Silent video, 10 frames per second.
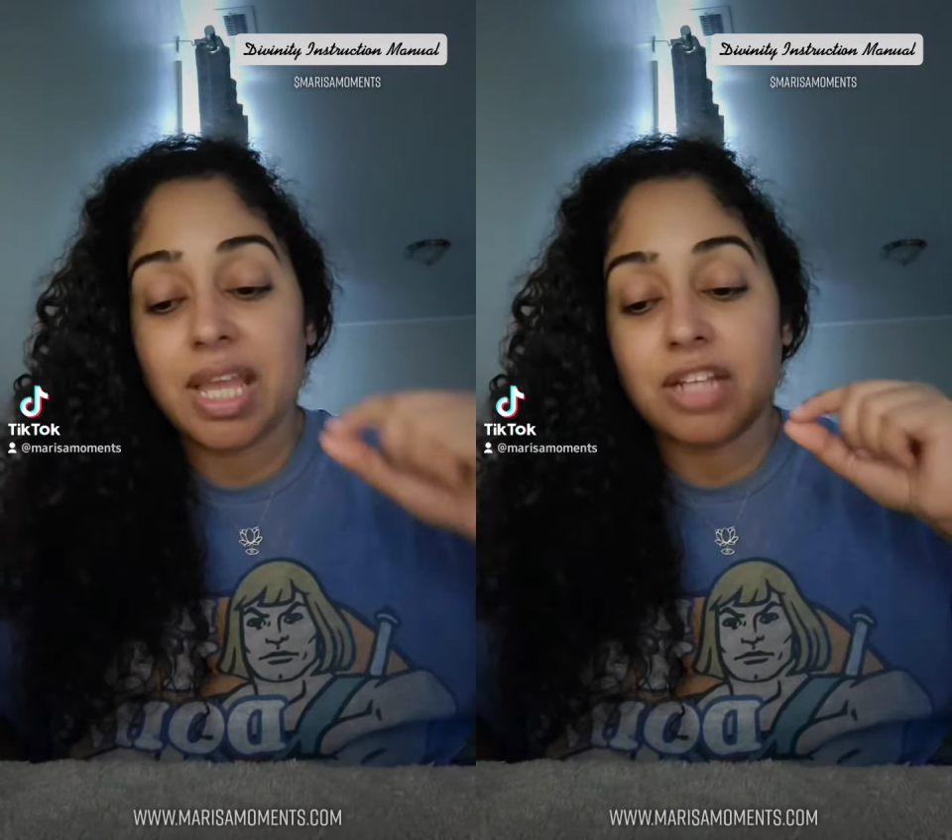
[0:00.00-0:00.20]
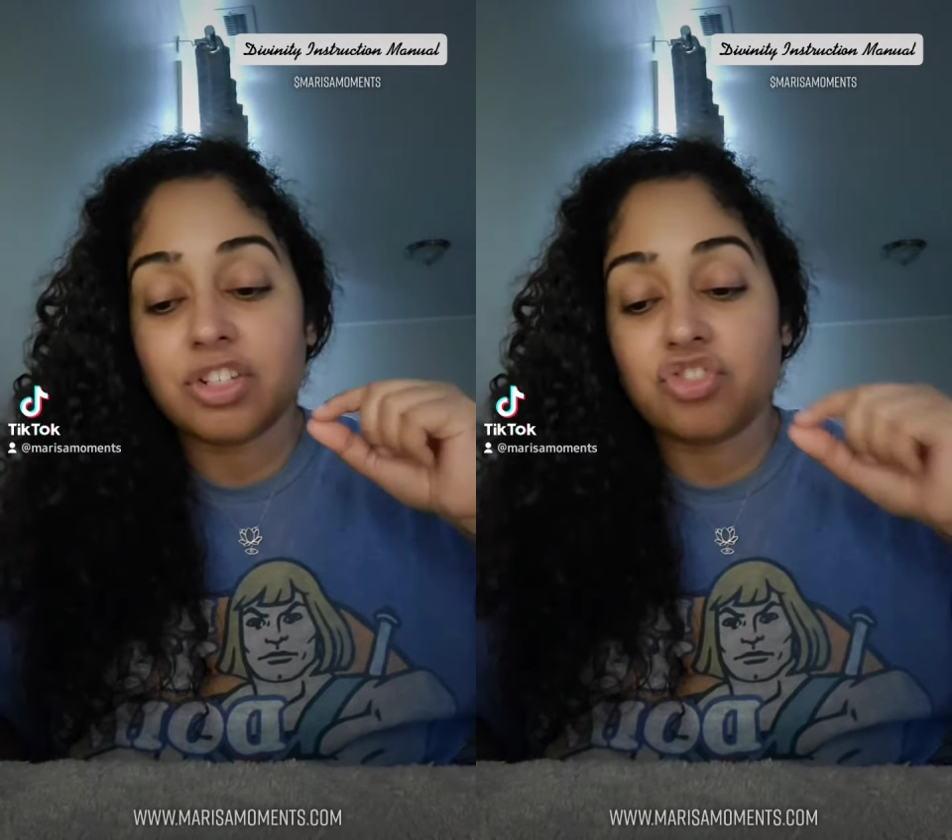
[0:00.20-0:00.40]

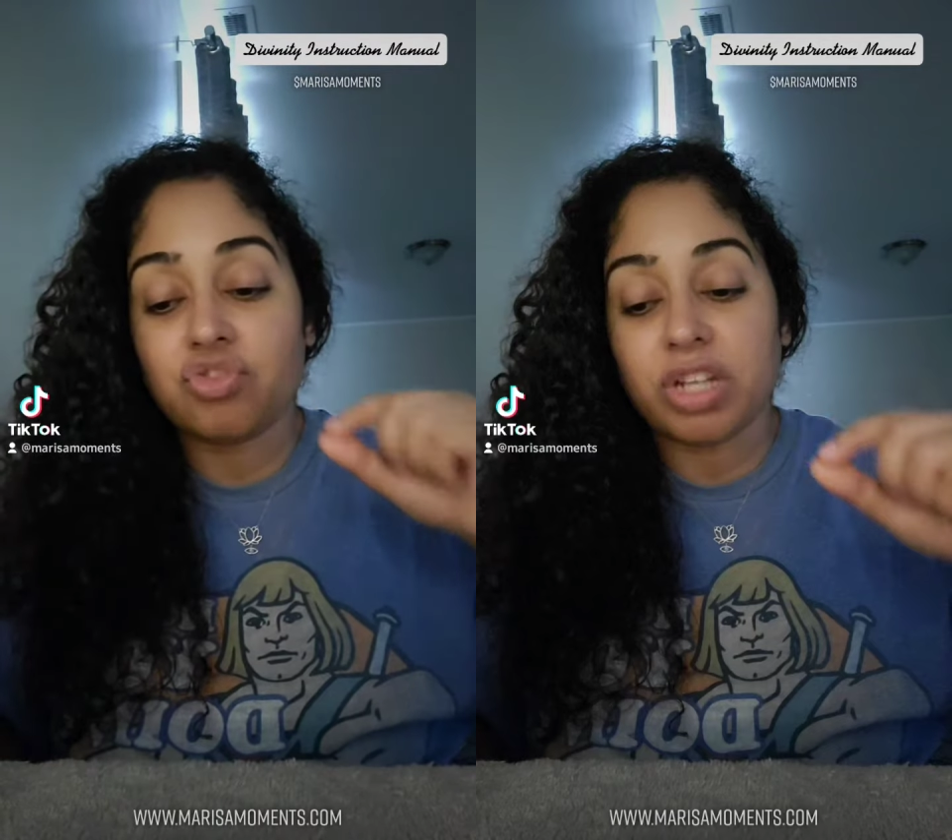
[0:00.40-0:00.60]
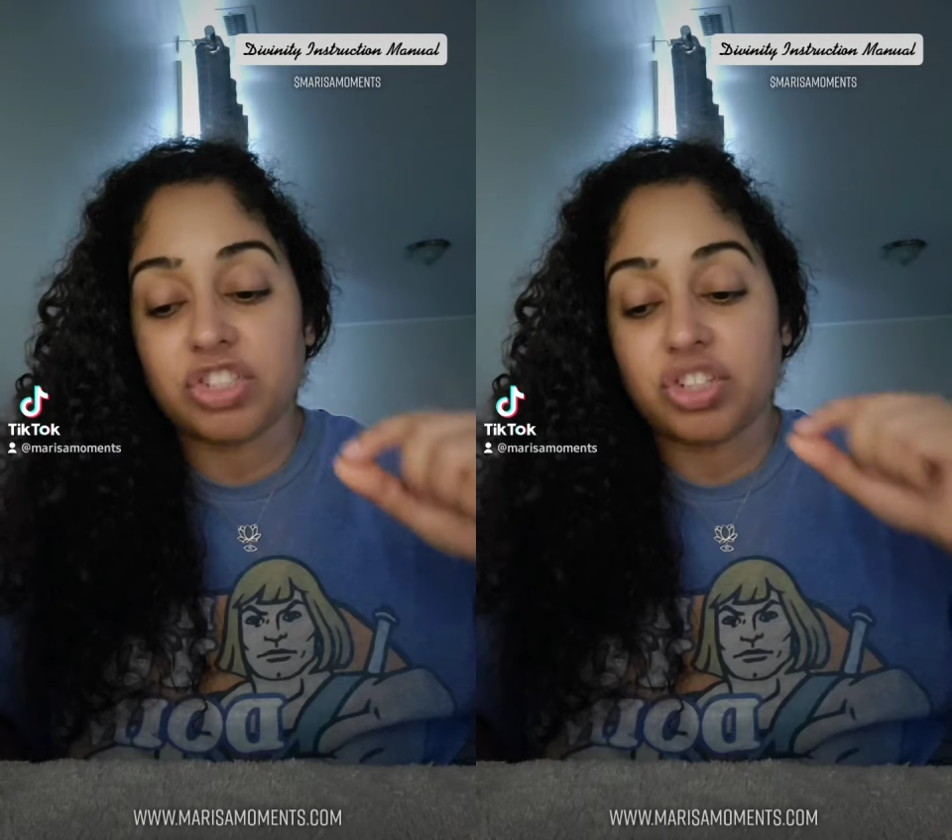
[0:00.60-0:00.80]

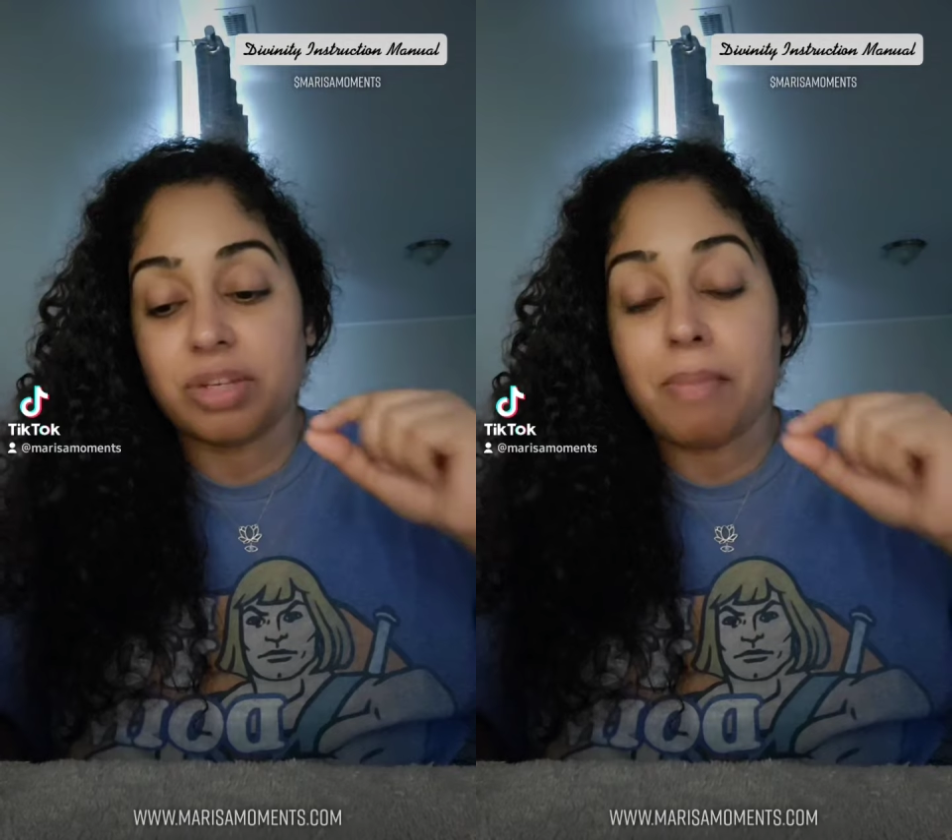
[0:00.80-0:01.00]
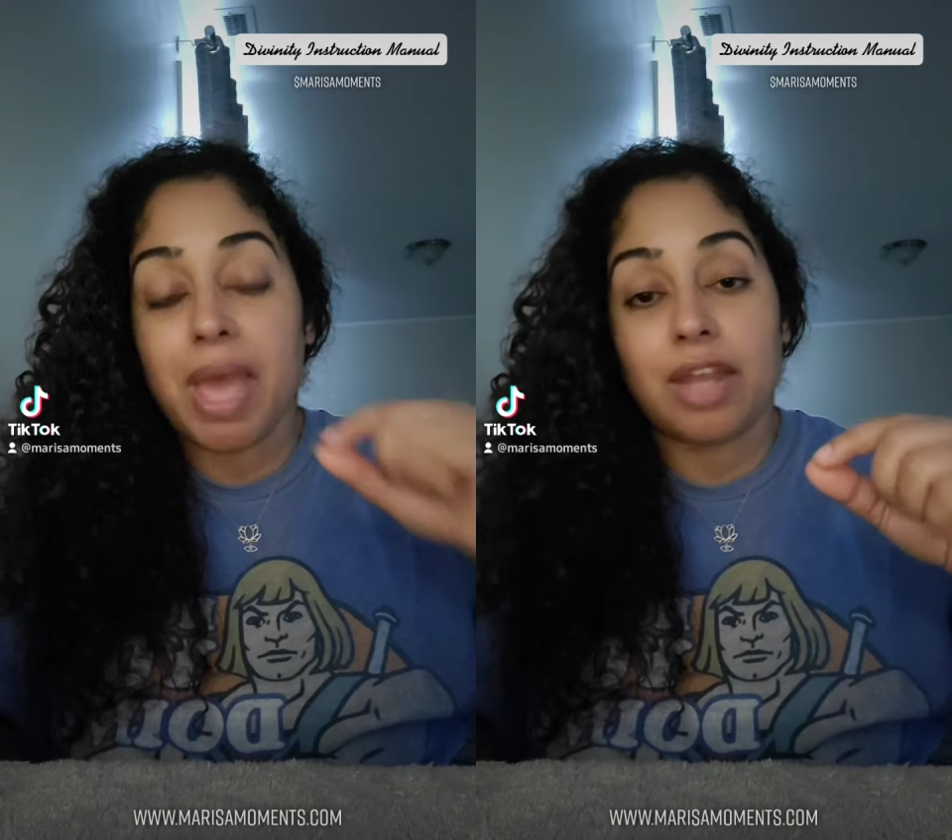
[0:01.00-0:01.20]

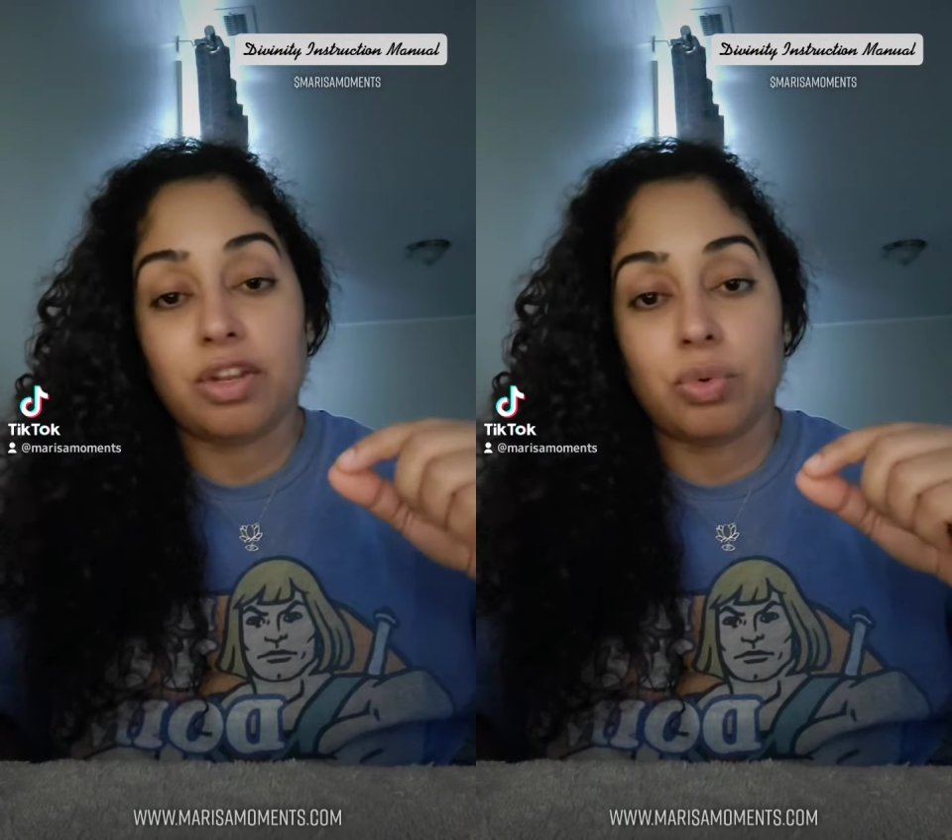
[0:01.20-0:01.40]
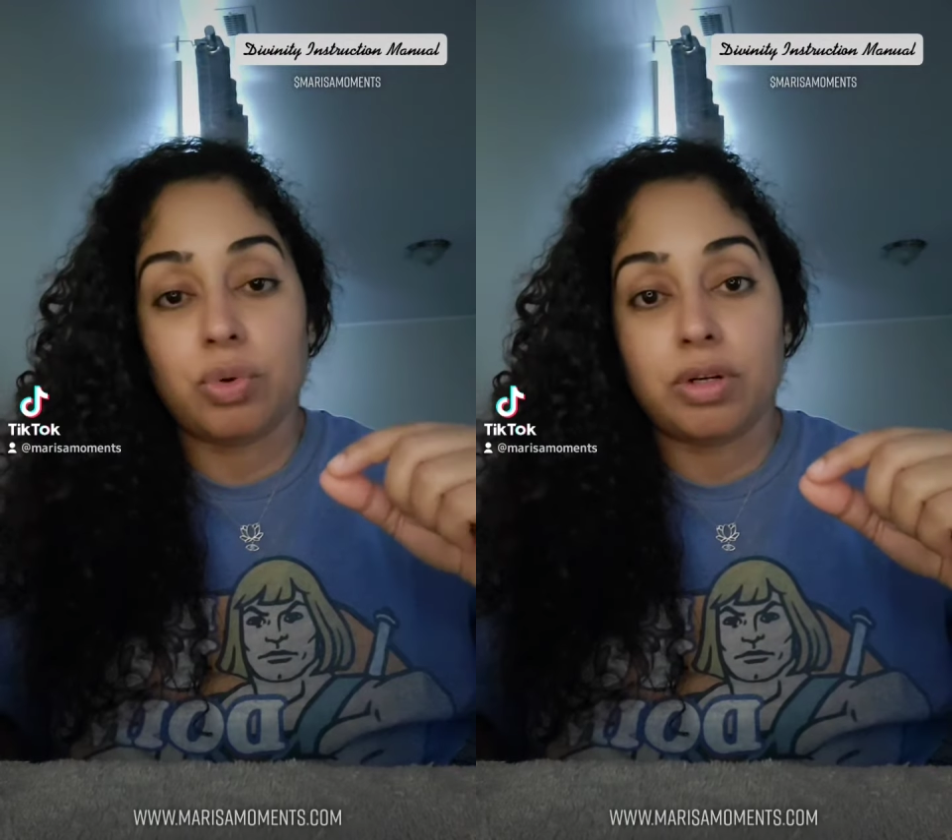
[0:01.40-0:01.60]
instruction
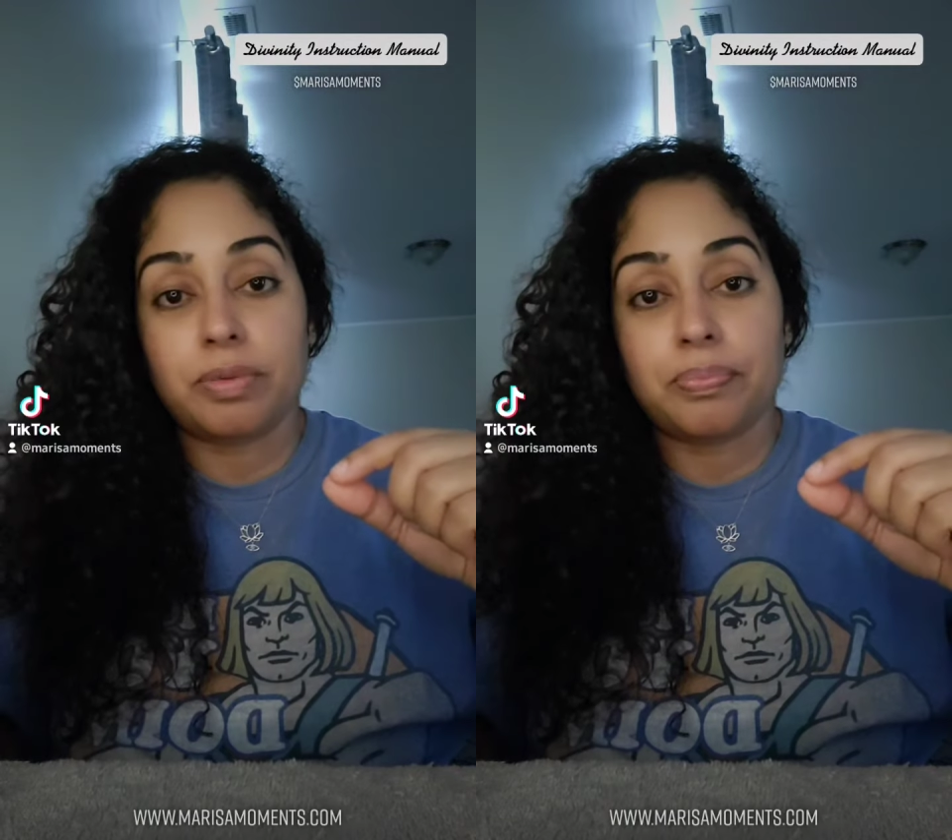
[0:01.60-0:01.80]
manual.